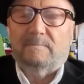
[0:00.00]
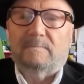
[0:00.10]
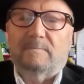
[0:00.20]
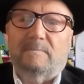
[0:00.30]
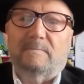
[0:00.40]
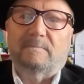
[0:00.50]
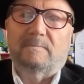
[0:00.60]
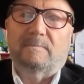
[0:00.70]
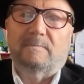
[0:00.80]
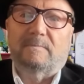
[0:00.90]

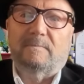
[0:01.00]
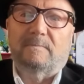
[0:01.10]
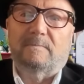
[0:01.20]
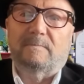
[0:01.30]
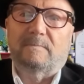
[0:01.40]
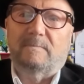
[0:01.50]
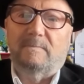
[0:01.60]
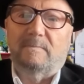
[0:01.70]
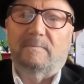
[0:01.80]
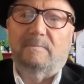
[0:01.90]

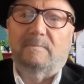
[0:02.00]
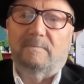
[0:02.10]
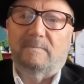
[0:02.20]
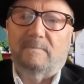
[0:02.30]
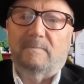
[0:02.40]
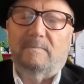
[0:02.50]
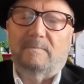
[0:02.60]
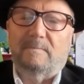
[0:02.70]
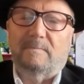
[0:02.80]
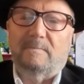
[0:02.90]

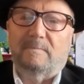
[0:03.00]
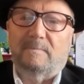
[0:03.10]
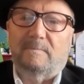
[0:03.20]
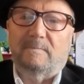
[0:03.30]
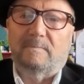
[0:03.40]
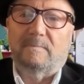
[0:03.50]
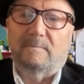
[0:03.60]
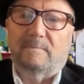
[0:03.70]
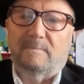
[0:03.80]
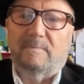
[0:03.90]

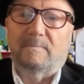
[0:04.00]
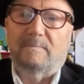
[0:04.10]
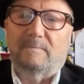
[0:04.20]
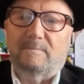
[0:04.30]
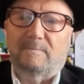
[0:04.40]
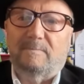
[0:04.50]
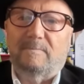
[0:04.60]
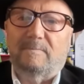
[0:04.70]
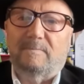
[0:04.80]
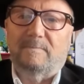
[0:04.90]

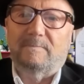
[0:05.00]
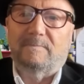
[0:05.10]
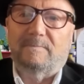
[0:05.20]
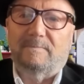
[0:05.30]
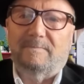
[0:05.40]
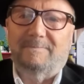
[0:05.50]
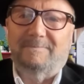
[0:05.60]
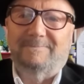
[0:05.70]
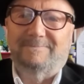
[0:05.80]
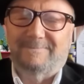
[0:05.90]

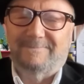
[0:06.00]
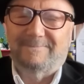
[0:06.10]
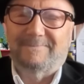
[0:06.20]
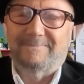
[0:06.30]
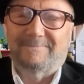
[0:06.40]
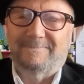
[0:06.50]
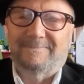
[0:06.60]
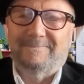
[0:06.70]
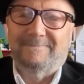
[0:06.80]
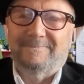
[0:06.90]

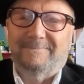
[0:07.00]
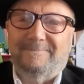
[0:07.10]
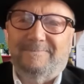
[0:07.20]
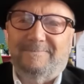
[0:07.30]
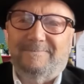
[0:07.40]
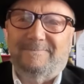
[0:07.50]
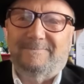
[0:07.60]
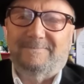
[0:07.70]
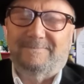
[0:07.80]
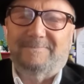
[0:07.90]
(silent)